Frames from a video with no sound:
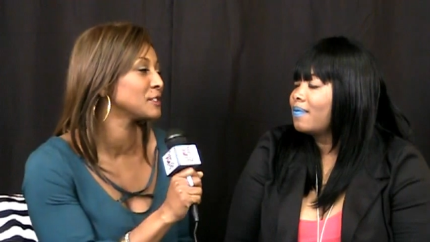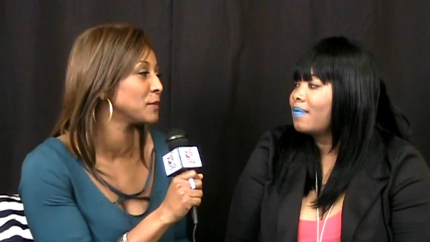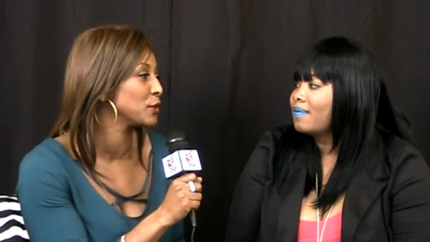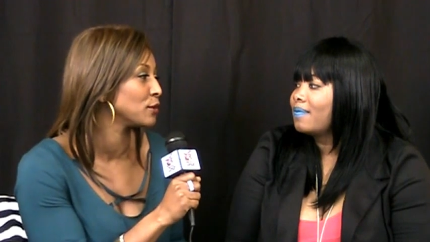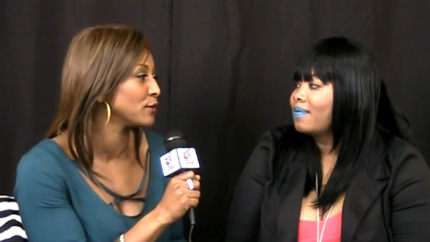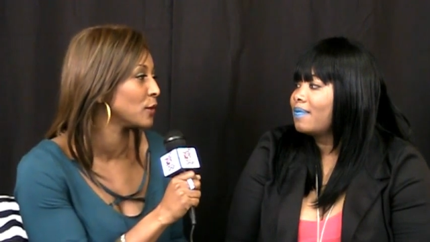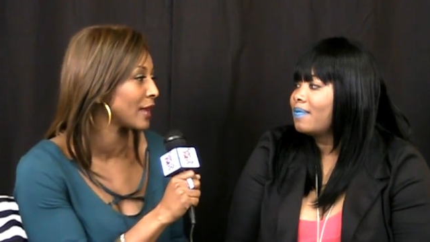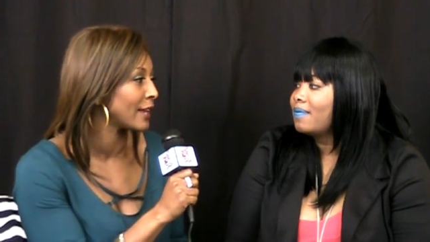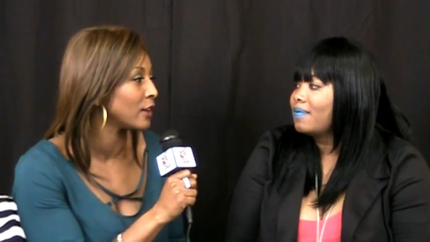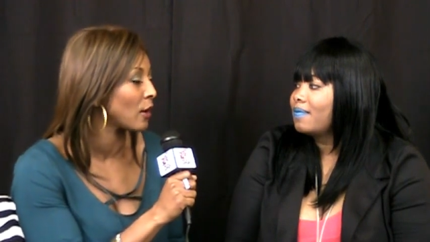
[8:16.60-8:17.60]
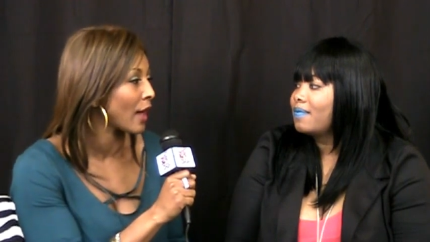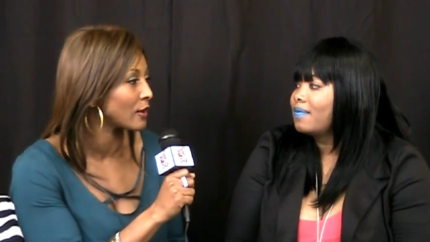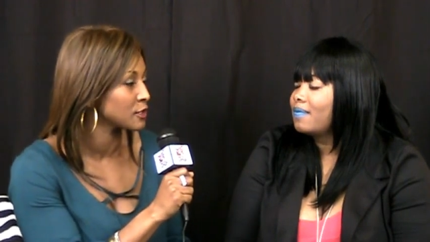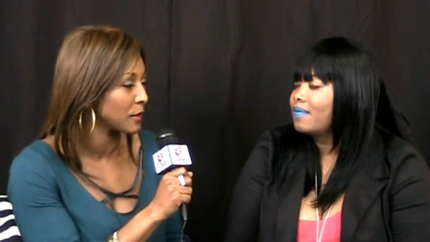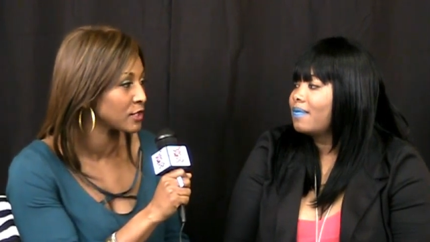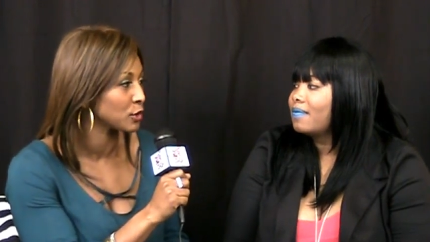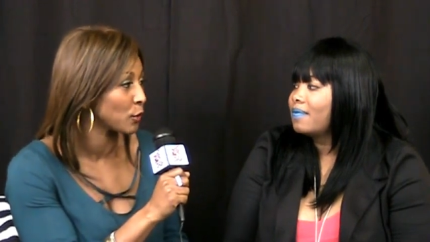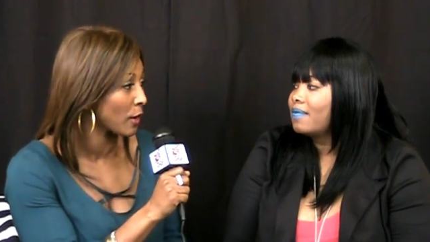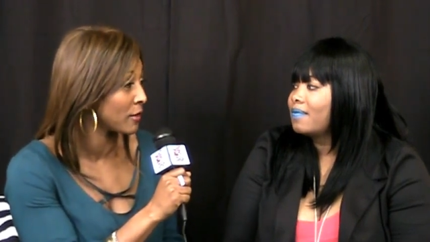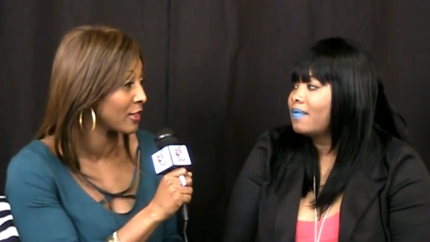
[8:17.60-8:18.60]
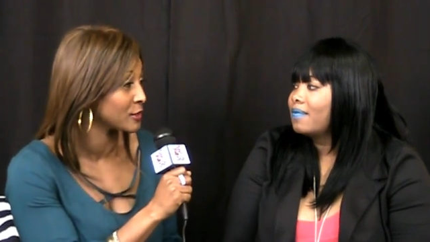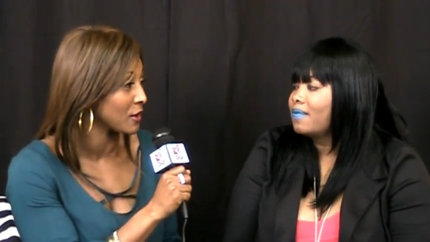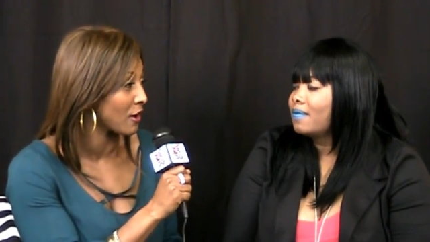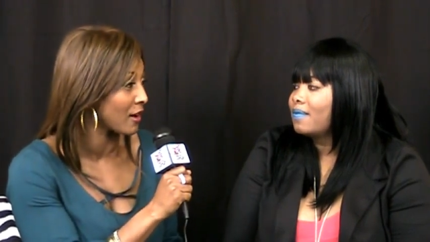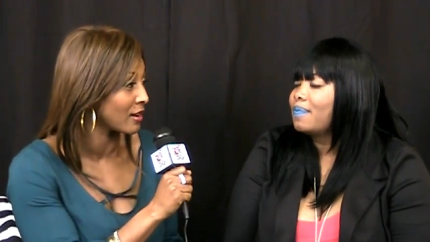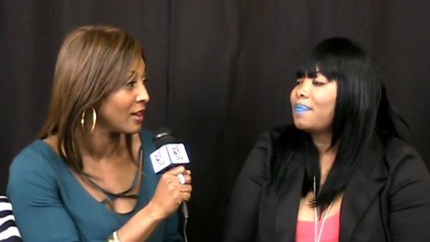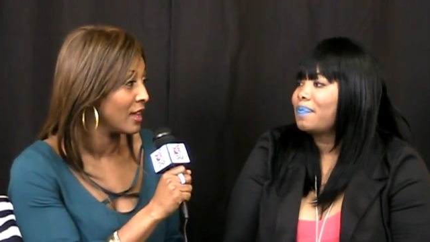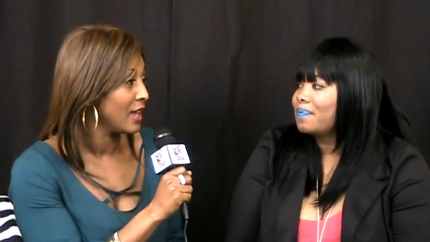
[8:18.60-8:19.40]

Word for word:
Speaker 1: beautiful, and I know how special grandmothers are.